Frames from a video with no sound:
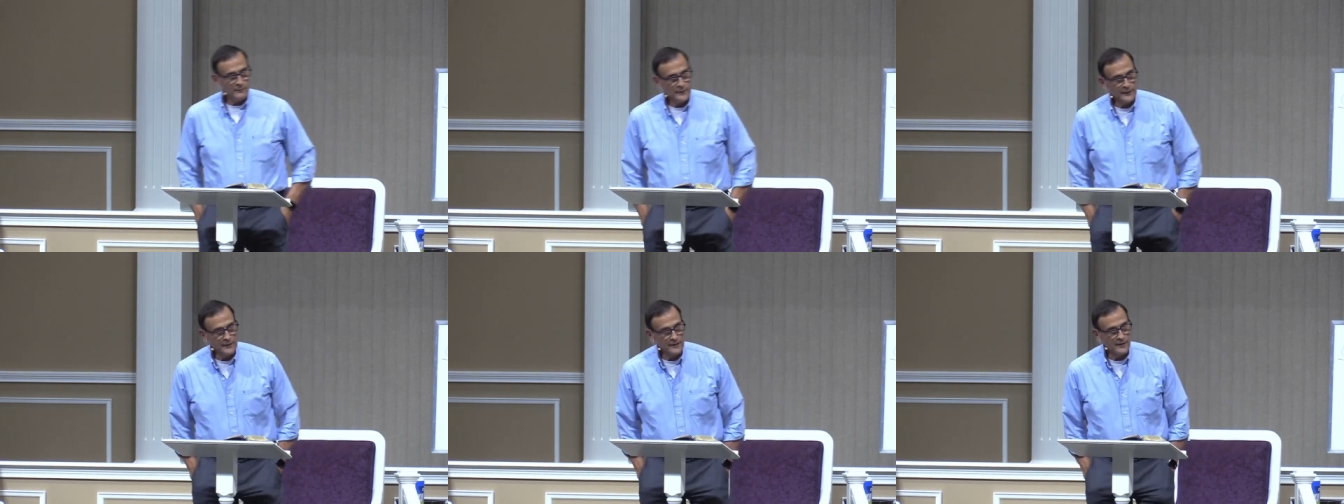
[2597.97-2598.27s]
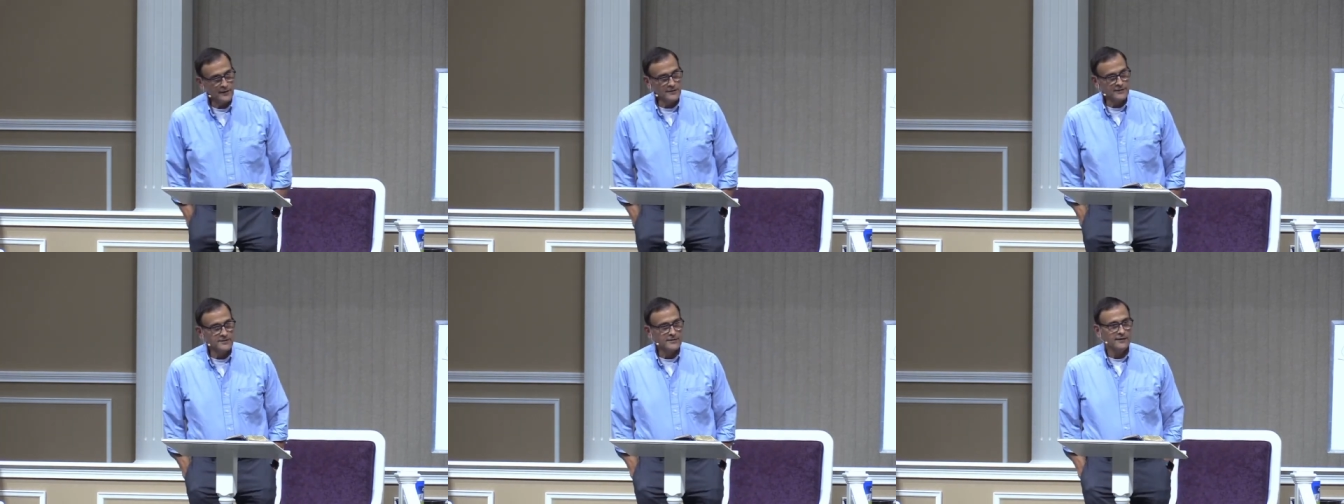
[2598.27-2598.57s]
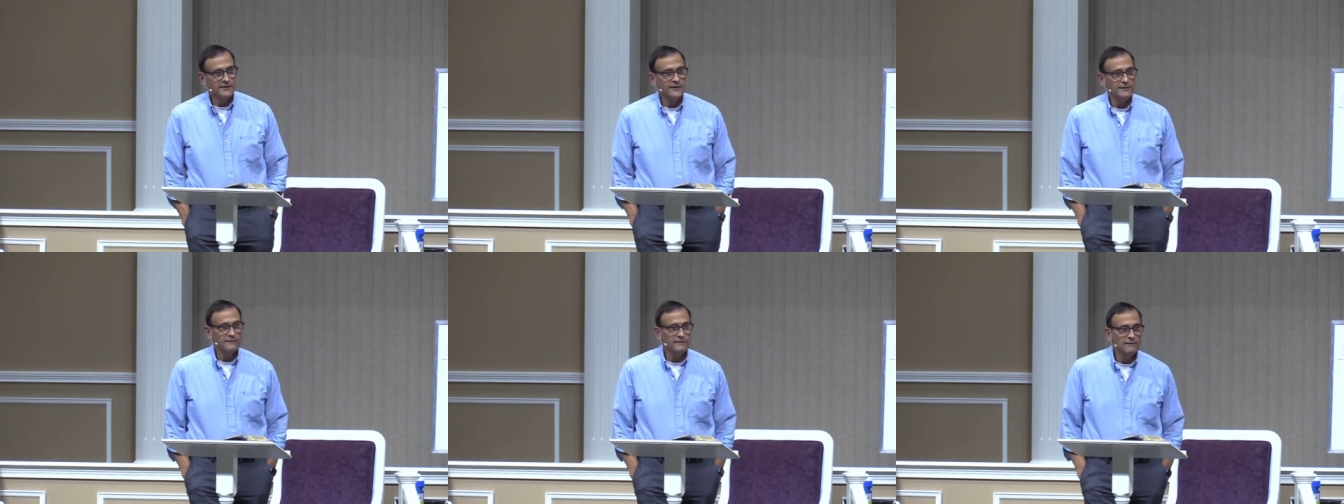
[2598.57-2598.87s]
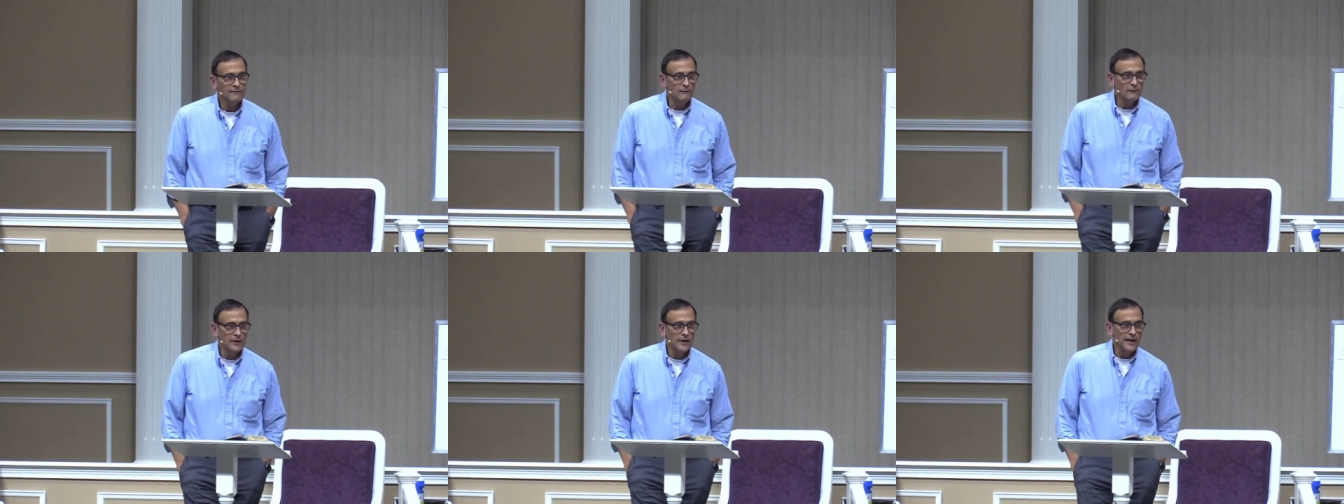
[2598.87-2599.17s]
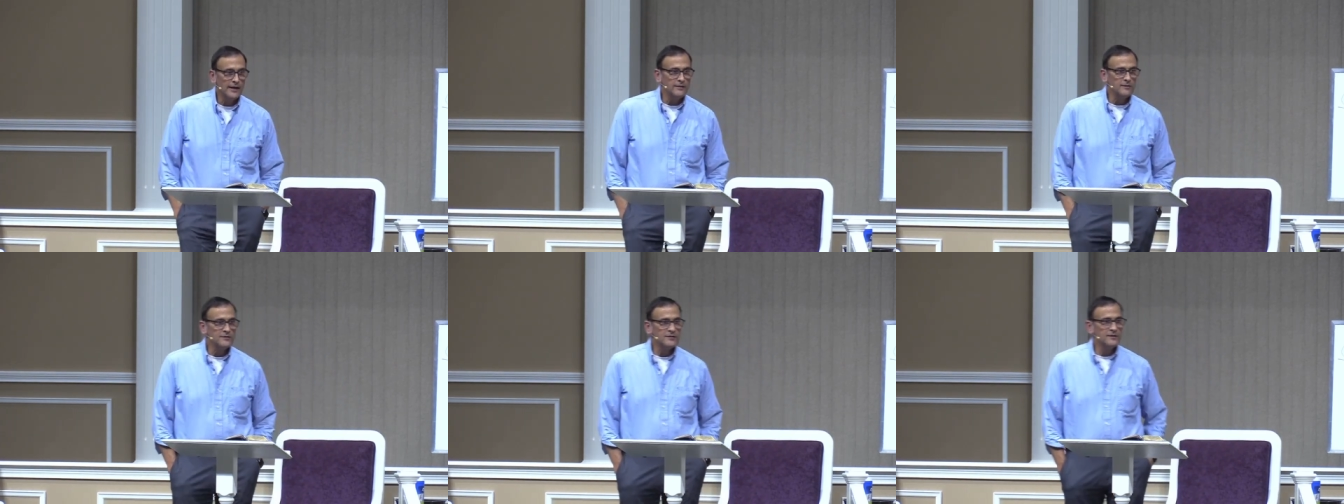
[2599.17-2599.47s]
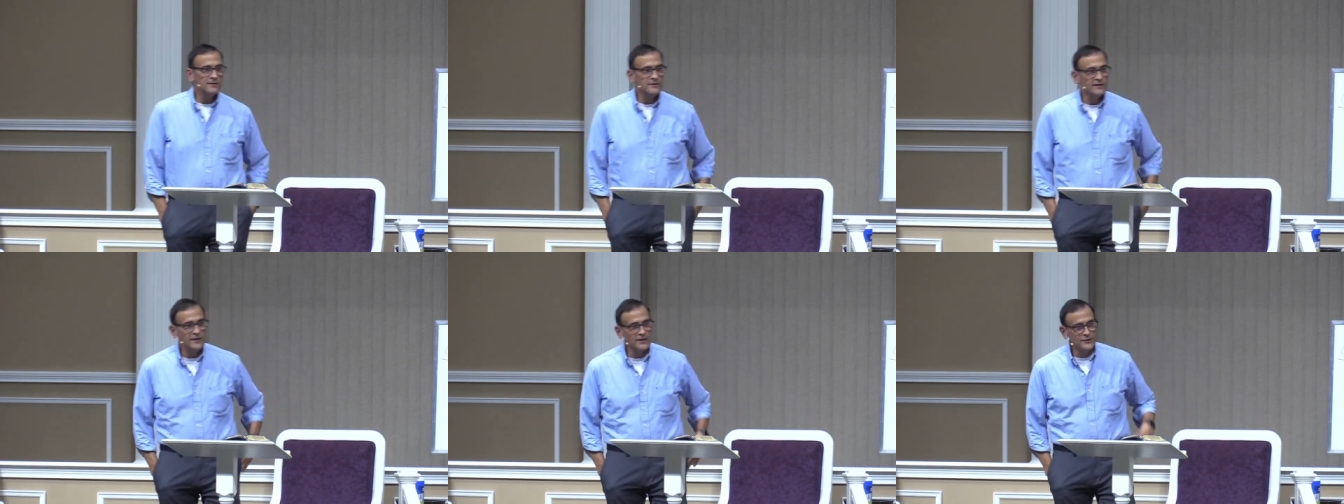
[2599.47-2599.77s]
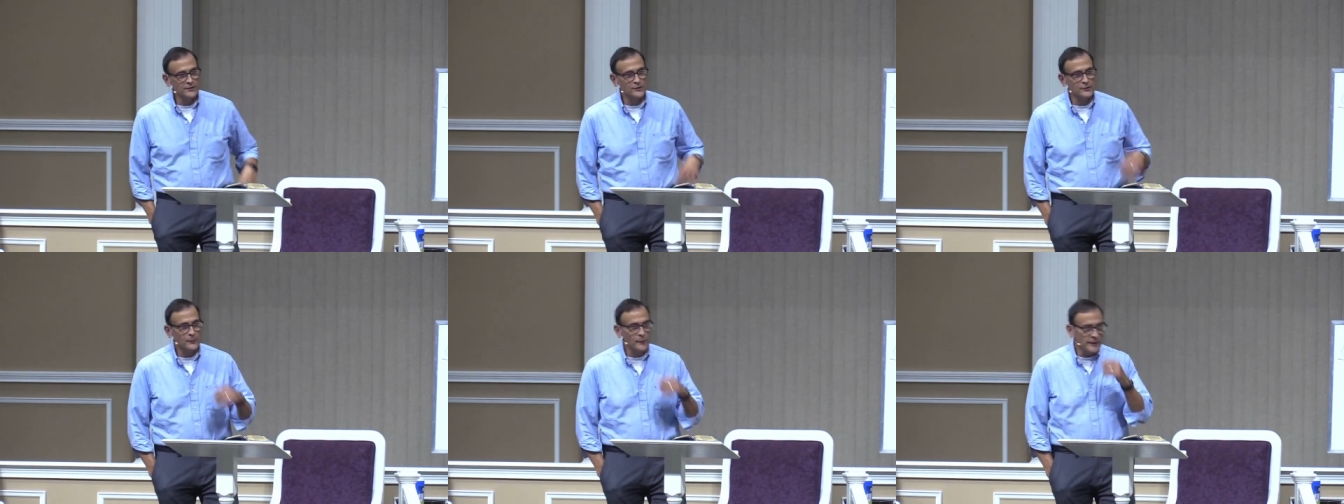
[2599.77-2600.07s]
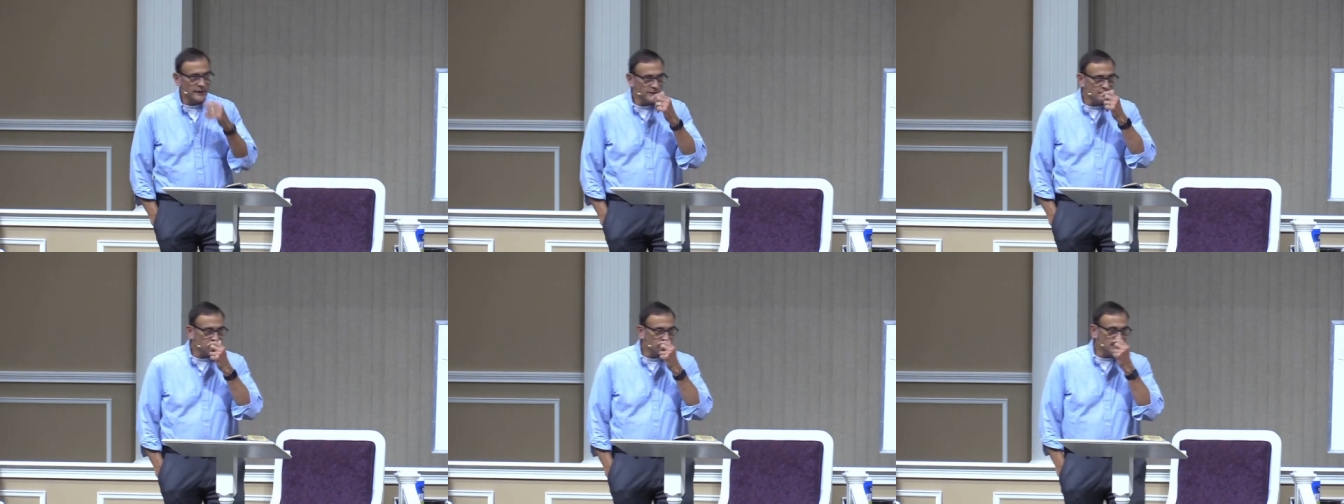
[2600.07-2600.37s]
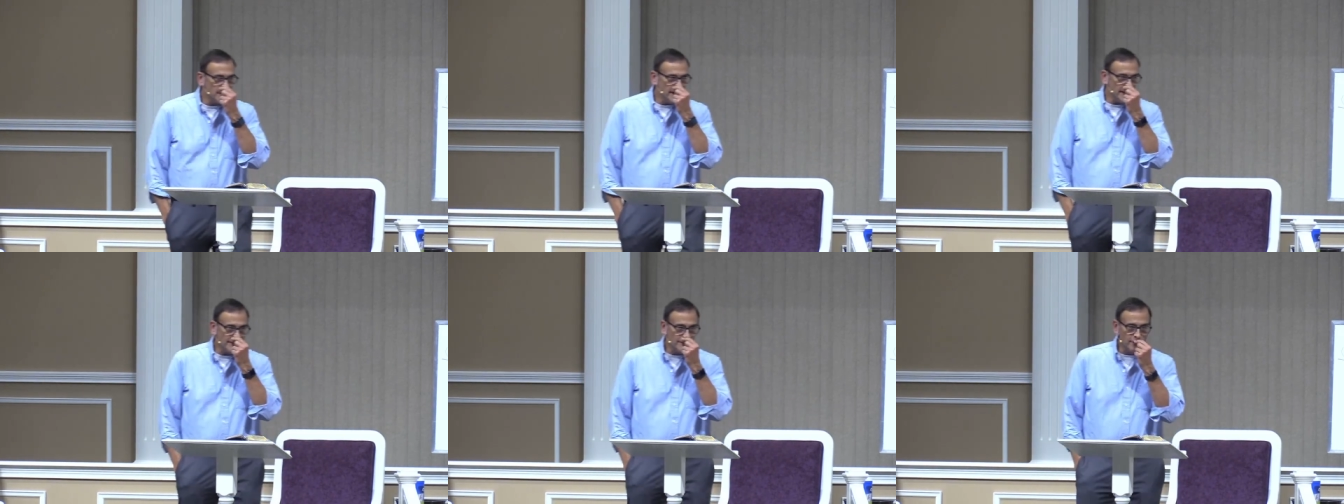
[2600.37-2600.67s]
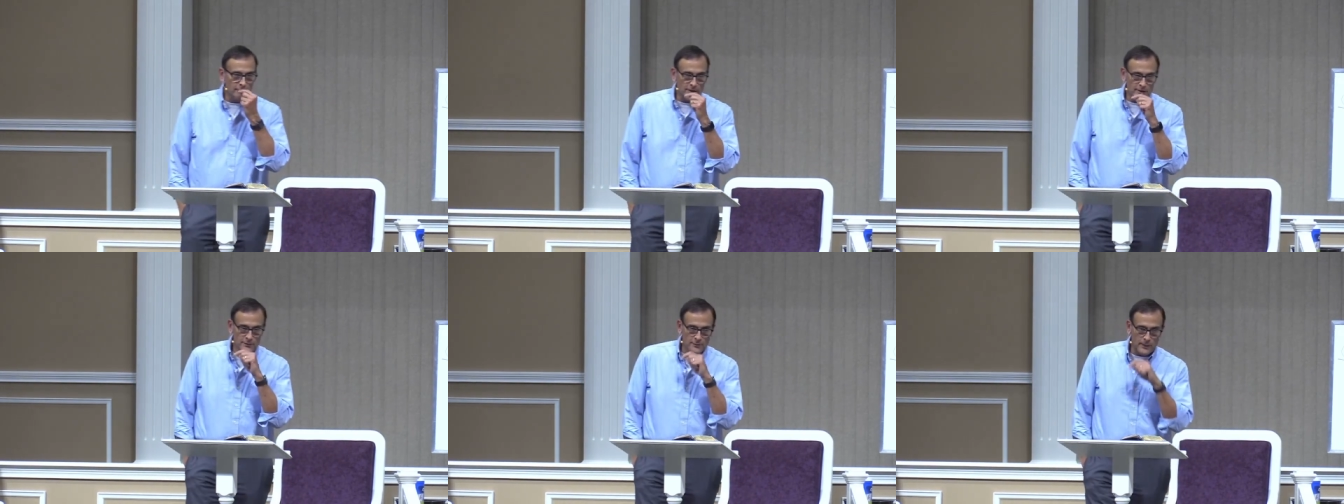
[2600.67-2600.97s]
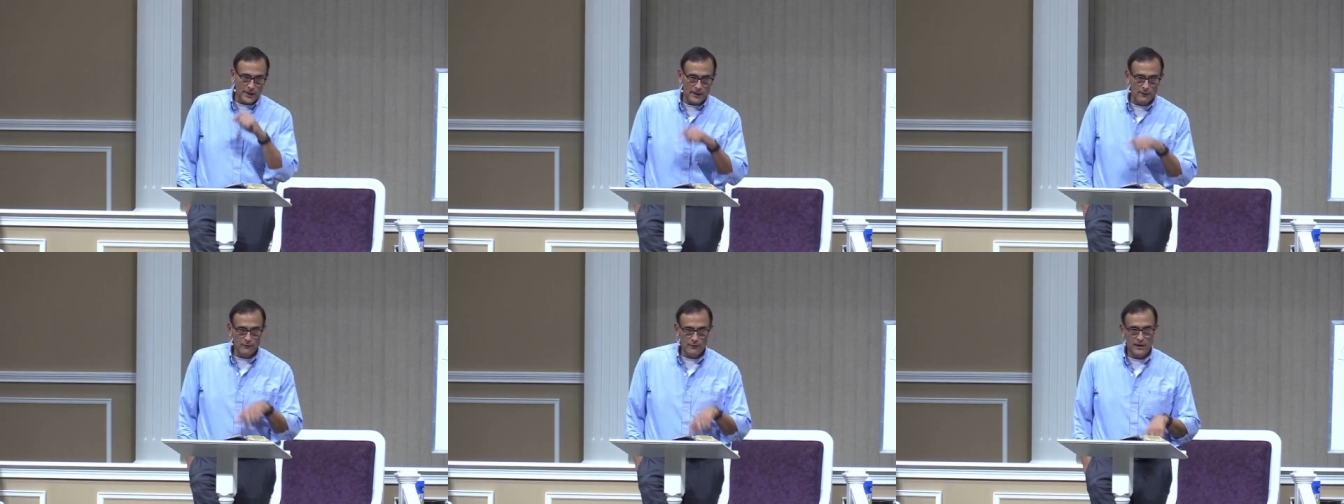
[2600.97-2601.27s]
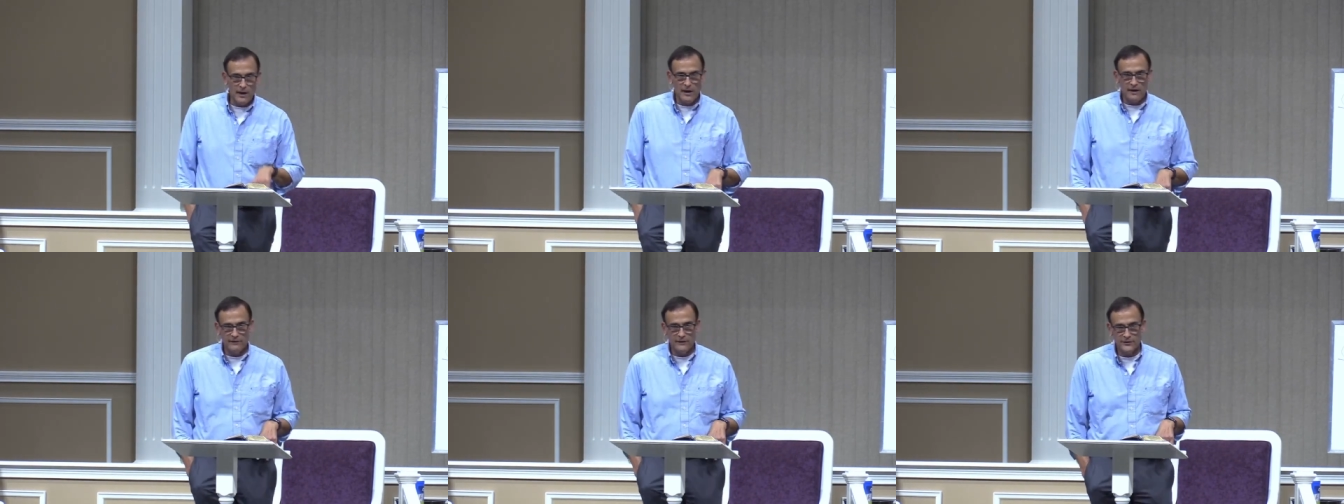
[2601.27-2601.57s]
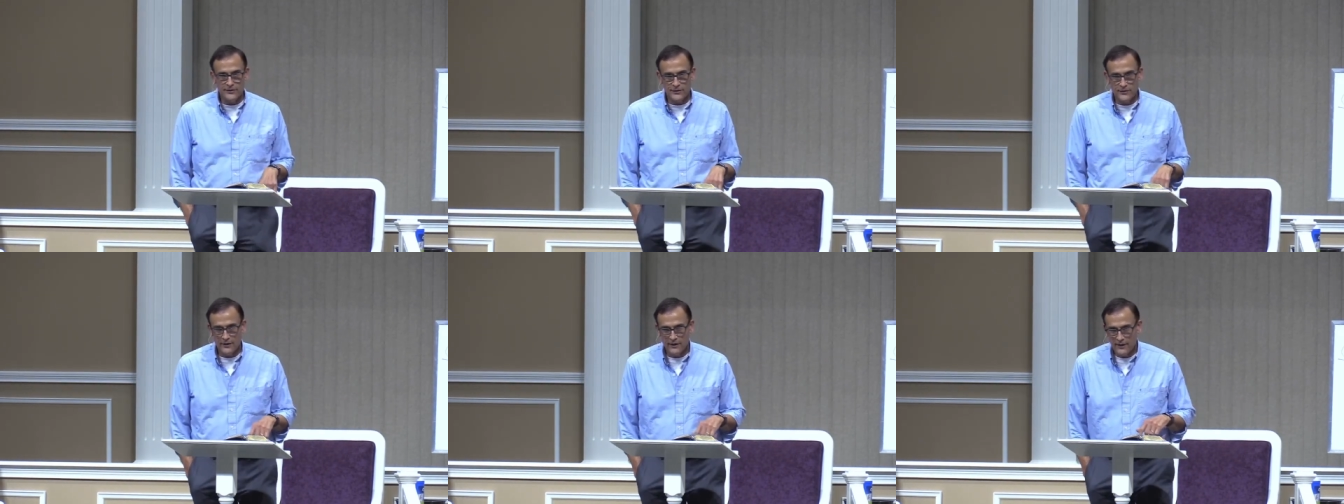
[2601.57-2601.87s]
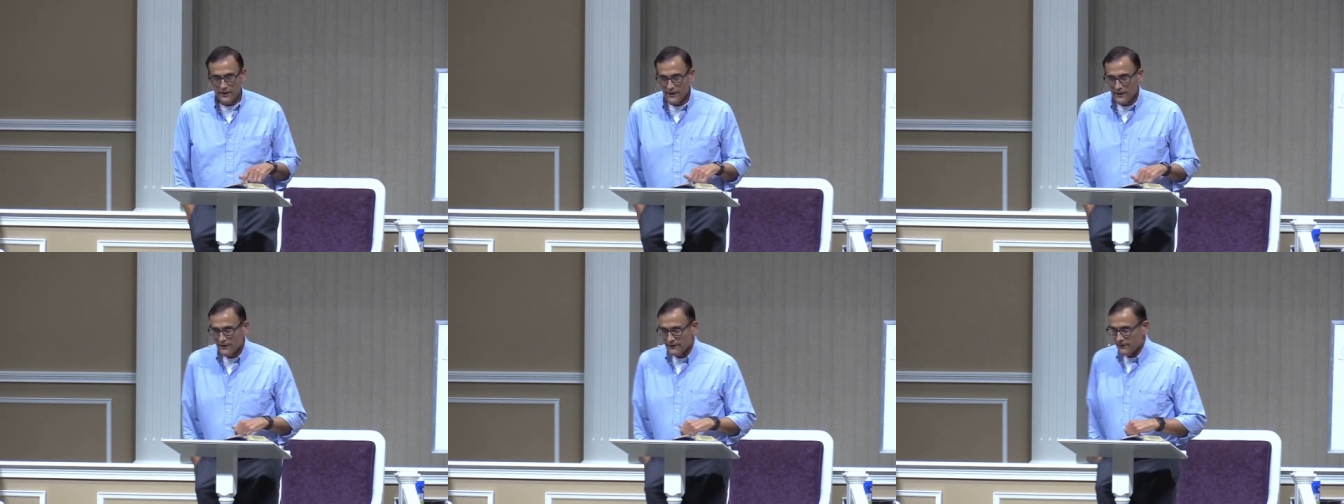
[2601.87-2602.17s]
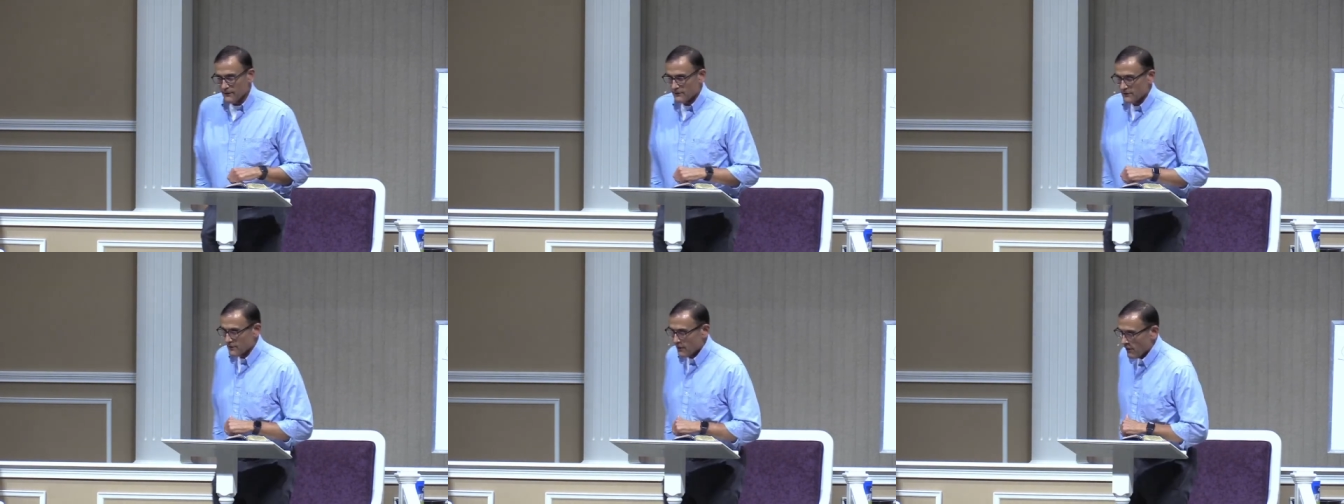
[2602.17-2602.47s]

because in, when I used to teach speech at Grace Bible College, there's